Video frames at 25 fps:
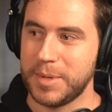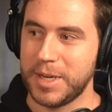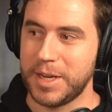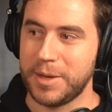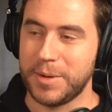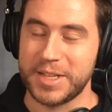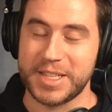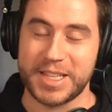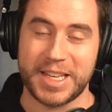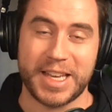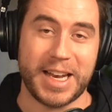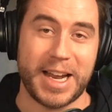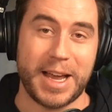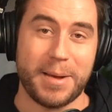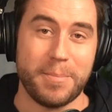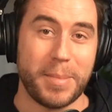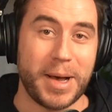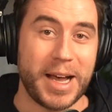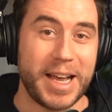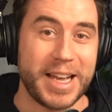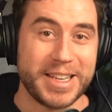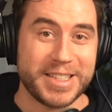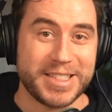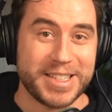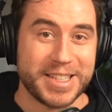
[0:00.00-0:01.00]
anyways, again, I'm
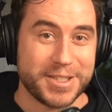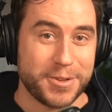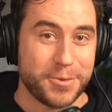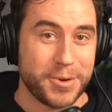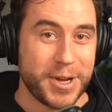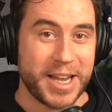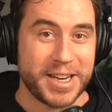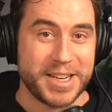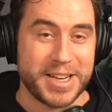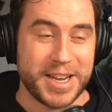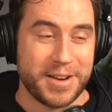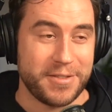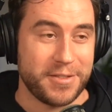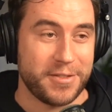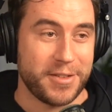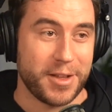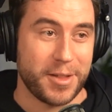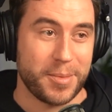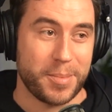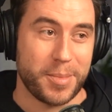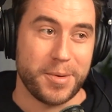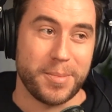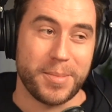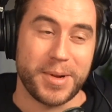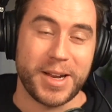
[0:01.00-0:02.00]
biased as a React Native
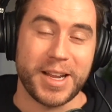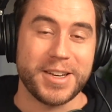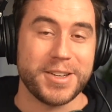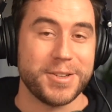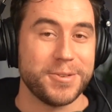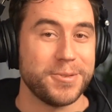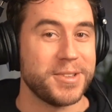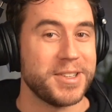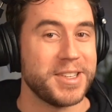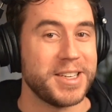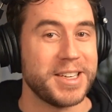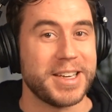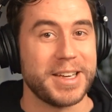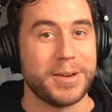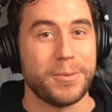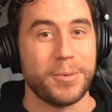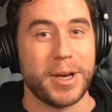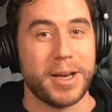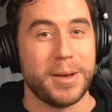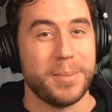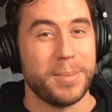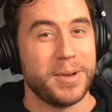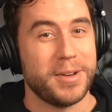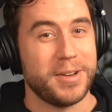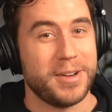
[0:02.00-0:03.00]
developer, but I do think
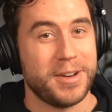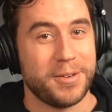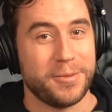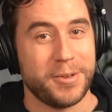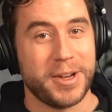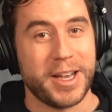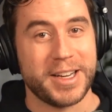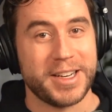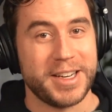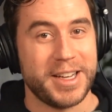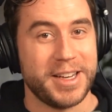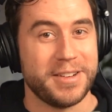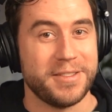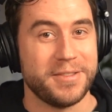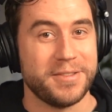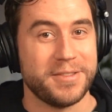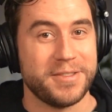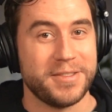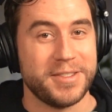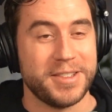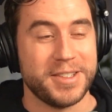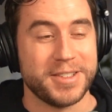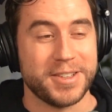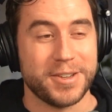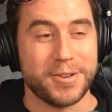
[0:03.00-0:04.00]
web on React
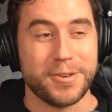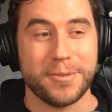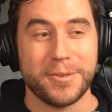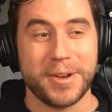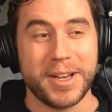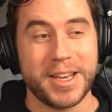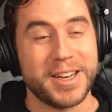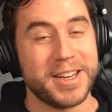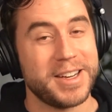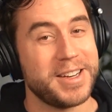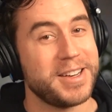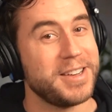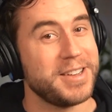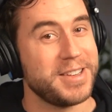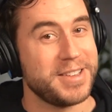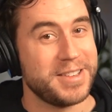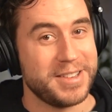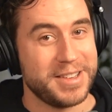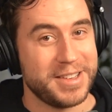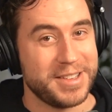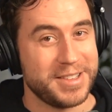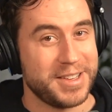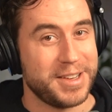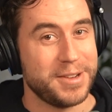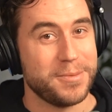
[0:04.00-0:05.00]
Native is underrated
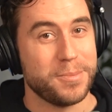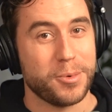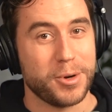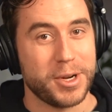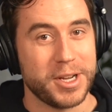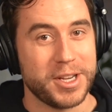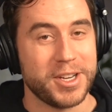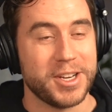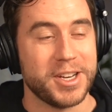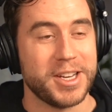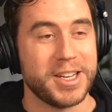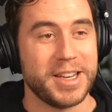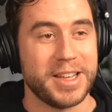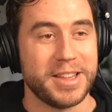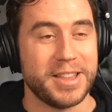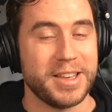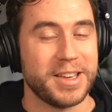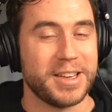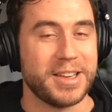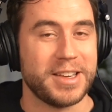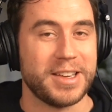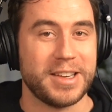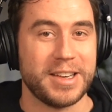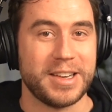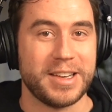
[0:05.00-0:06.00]
and it's getting pretty good. I
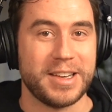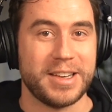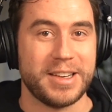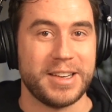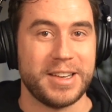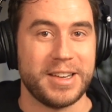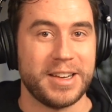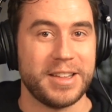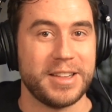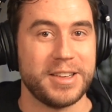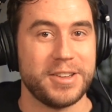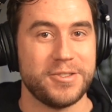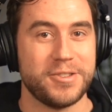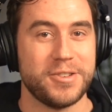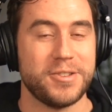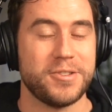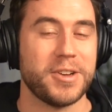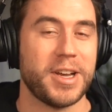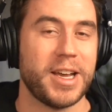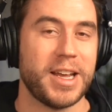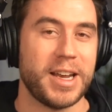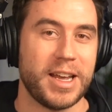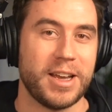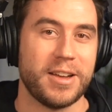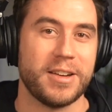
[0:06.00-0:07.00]
think, uh, and I think you should
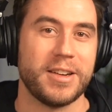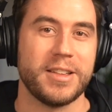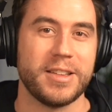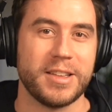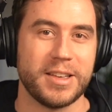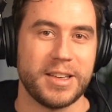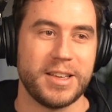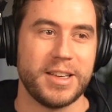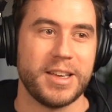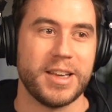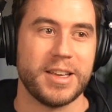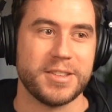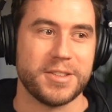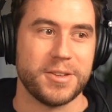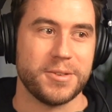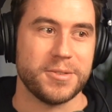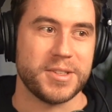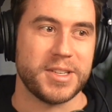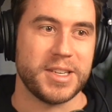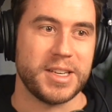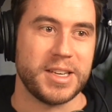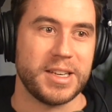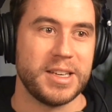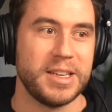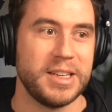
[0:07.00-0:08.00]
try it out. I think EAS
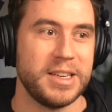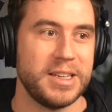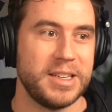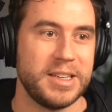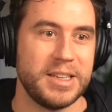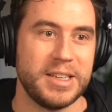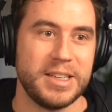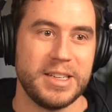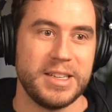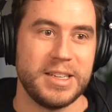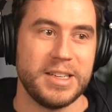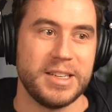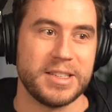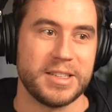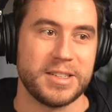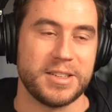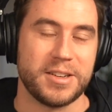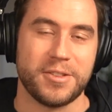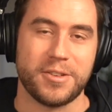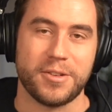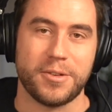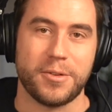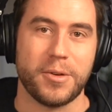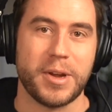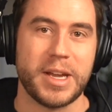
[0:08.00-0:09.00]
hosting is
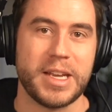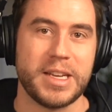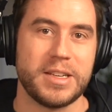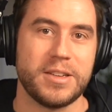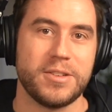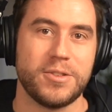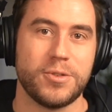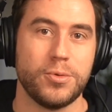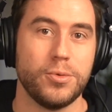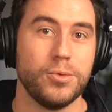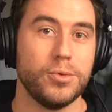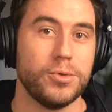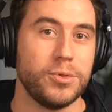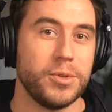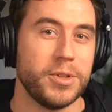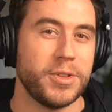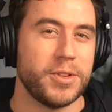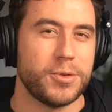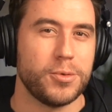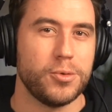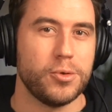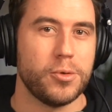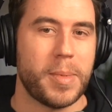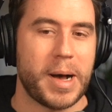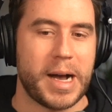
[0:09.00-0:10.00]
another great tool in
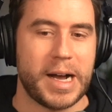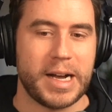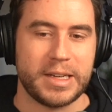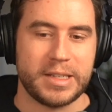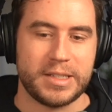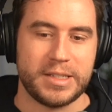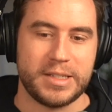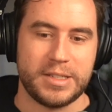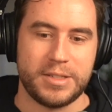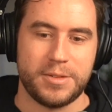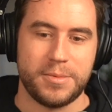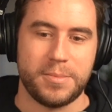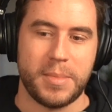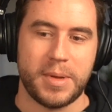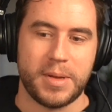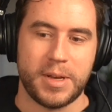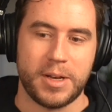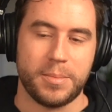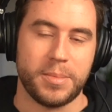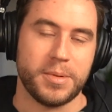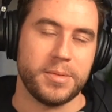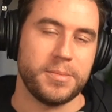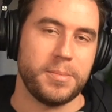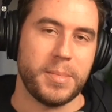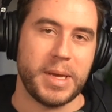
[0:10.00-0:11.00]
the toolbox to
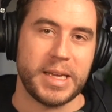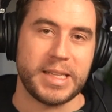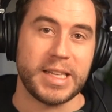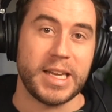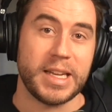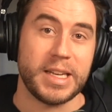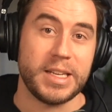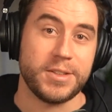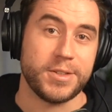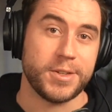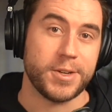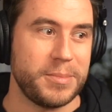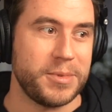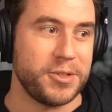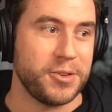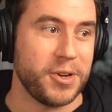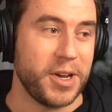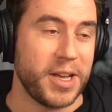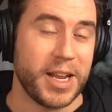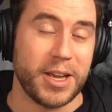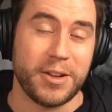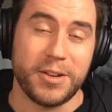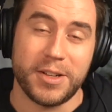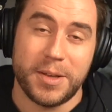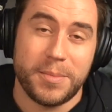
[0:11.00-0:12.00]
help make that easier.
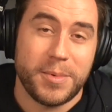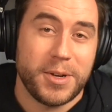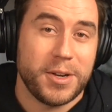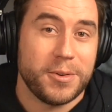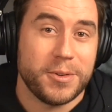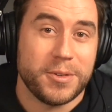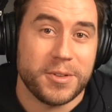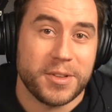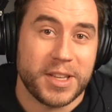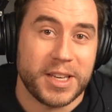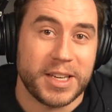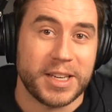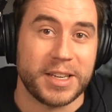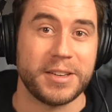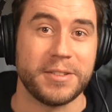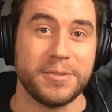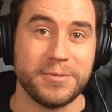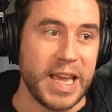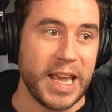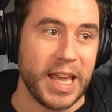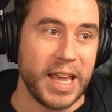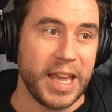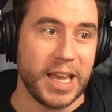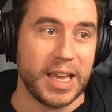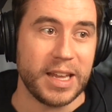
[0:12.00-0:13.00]
Try it out and let me know what you think.
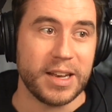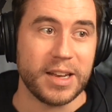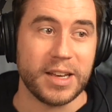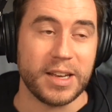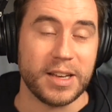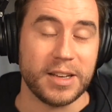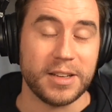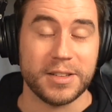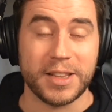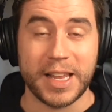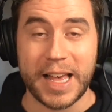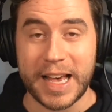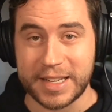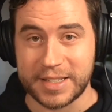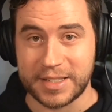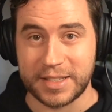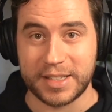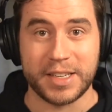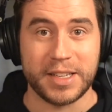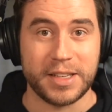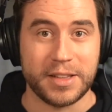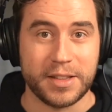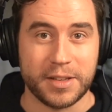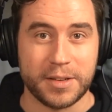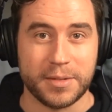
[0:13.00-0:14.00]
And uh,
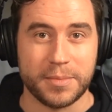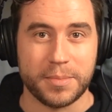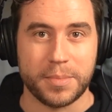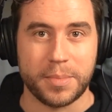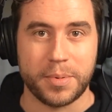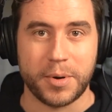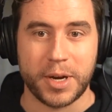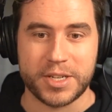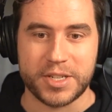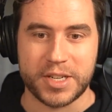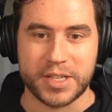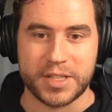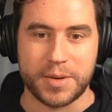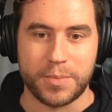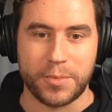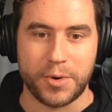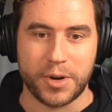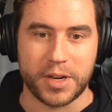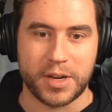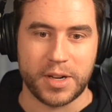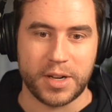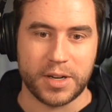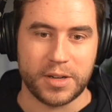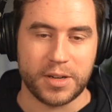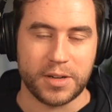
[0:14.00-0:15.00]
lastly, the project I'm
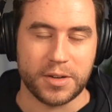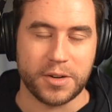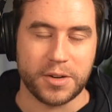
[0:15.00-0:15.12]
working on called